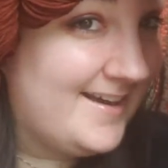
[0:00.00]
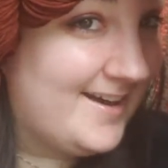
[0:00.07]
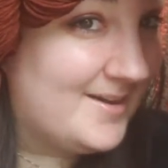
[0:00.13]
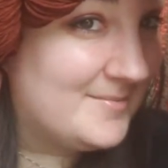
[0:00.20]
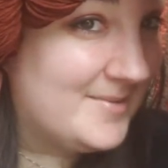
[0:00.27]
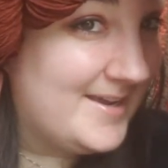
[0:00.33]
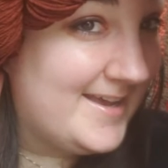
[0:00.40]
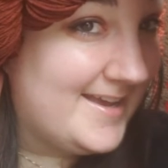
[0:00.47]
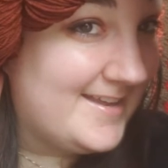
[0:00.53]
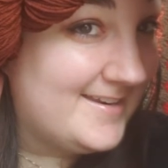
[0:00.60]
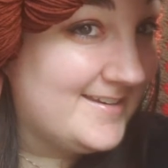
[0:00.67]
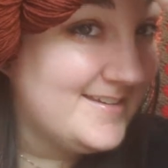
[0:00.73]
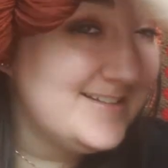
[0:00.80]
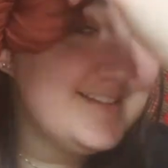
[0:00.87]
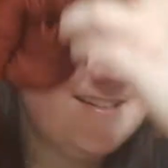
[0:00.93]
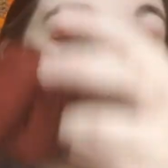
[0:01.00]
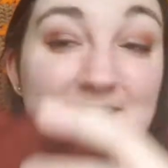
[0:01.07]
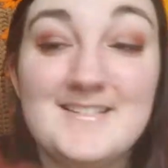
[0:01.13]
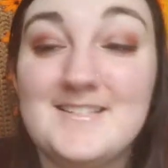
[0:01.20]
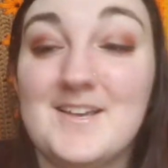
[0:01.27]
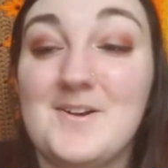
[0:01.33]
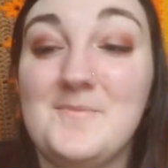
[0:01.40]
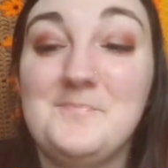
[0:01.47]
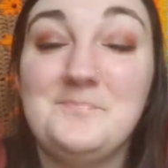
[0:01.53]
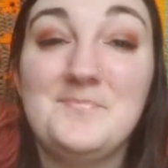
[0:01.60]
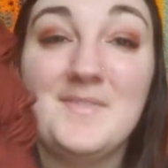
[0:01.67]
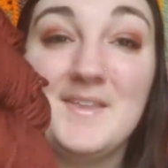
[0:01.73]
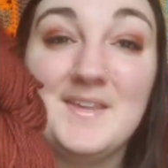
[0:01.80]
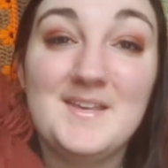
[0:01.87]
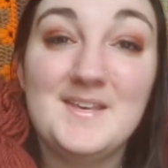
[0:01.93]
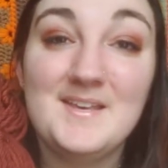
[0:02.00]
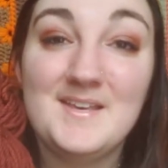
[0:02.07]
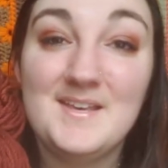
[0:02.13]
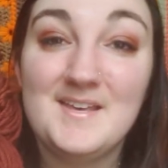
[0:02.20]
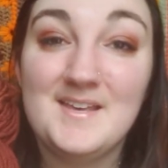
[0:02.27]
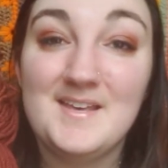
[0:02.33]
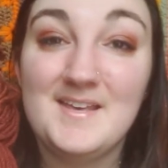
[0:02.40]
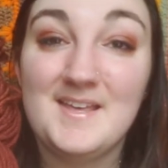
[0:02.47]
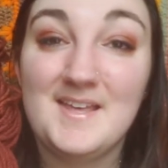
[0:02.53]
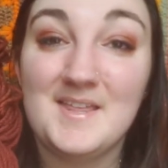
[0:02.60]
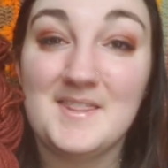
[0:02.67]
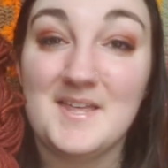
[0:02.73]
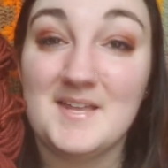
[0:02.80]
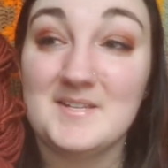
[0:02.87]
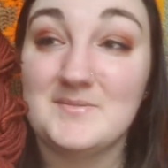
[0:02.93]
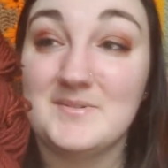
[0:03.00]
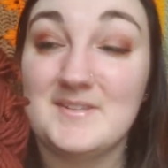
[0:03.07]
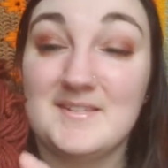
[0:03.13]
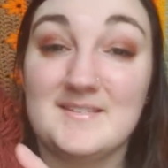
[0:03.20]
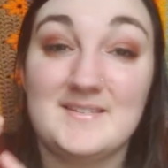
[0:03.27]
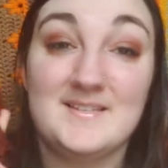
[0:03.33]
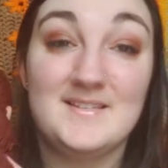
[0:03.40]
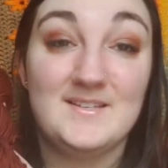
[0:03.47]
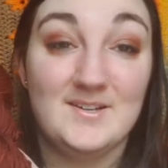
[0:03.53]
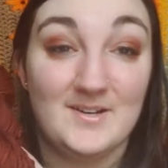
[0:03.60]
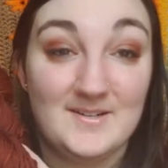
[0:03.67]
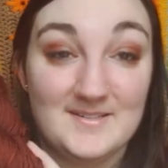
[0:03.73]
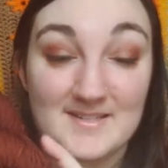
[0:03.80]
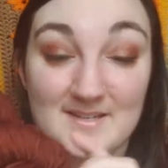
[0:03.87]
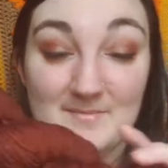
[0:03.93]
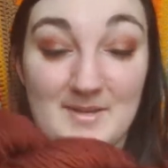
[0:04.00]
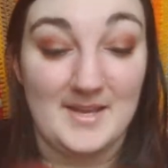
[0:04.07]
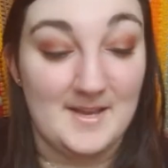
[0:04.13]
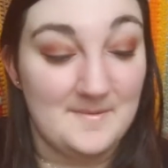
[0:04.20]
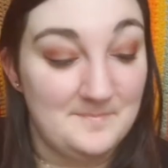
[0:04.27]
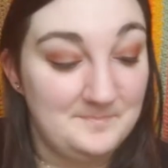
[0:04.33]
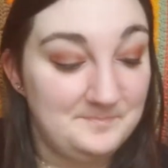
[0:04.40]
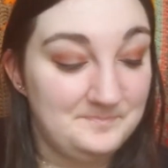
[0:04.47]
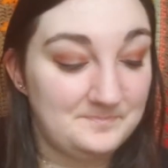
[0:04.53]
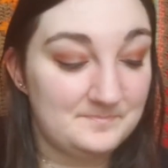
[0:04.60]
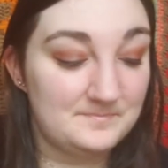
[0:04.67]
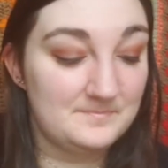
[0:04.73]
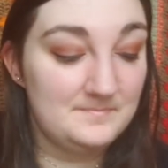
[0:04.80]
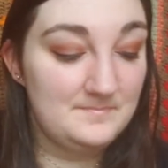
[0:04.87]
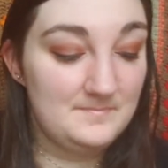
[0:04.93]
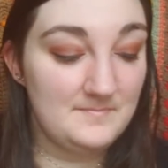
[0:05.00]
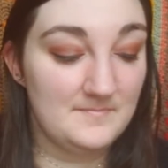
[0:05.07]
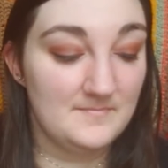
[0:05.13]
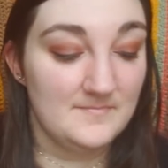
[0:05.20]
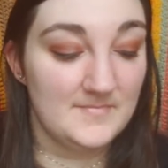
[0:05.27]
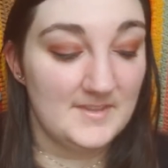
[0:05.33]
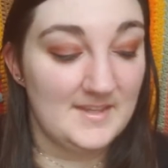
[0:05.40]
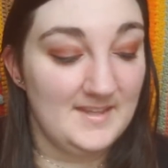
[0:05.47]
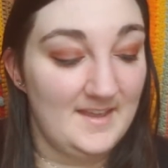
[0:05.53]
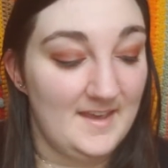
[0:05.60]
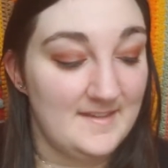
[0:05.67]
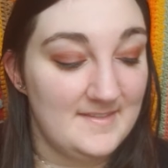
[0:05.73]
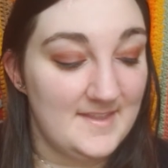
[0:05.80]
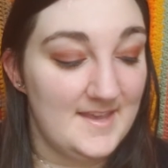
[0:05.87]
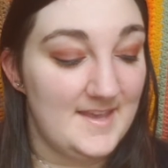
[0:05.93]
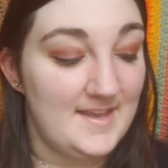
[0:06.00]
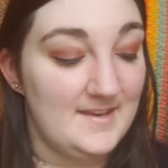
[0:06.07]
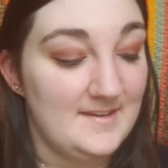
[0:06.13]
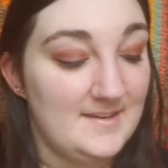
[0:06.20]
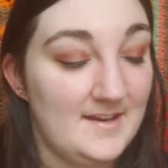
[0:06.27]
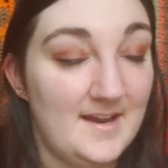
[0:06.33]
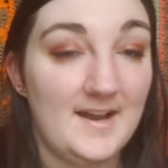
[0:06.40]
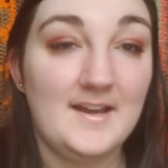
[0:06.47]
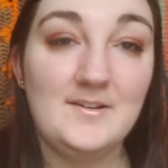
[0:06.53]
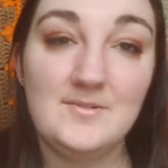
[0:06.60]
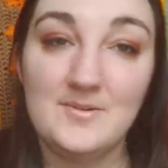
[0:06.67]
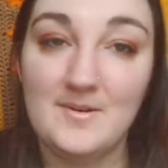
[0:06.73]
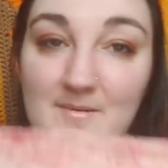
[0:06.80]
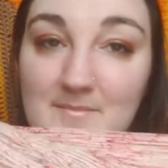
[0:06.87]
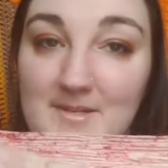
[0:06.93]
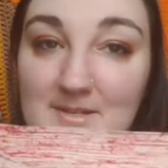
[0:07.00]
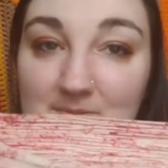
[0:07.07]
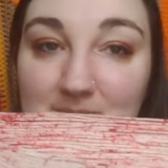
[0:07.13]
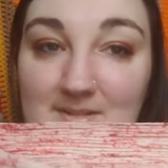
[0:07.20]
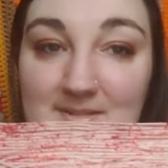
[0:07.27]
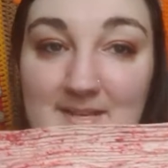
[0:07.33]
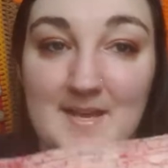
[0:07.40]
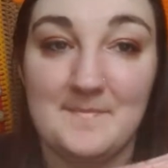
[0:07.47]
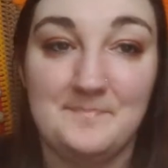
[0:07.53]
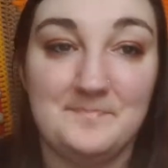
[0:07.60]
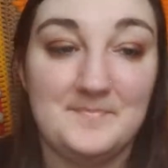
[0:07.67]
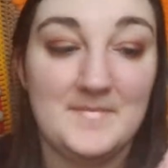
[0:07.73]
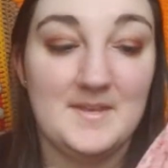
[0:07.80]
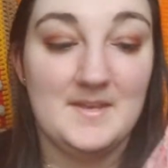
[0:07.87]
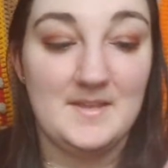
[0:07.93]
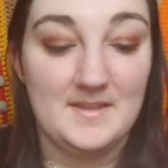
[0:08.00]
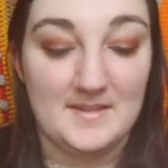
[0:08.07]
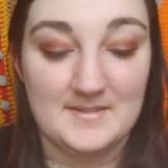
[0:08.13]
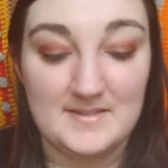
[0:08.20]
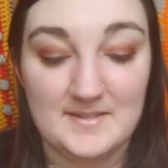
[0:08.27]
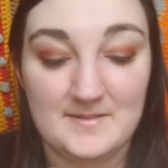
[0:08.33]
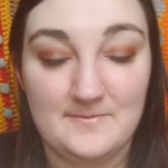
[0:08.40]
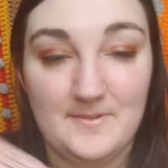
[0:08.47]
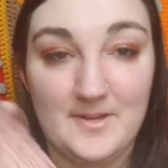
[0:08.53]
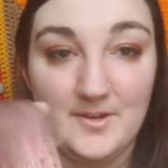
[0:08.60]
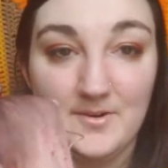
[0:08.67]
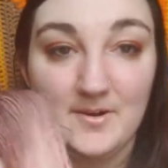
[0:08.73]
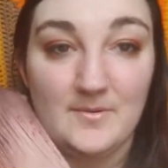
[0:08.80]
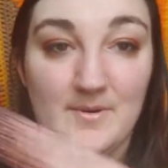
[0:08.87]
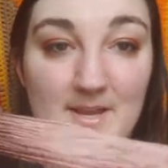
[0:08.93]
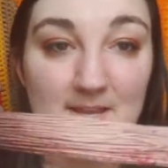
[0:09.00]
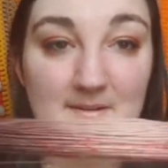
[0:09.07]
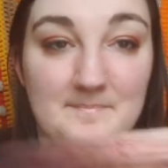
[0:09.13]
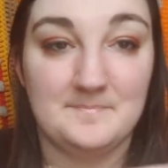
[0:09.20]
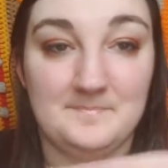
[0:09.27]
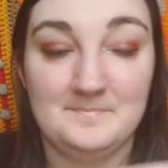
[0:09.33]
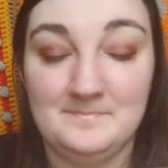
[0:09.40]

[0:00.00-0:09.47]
on my head. So that is what this yarn is going to become. And then I don't know what I'm going to do with this yet. This is fingering weight,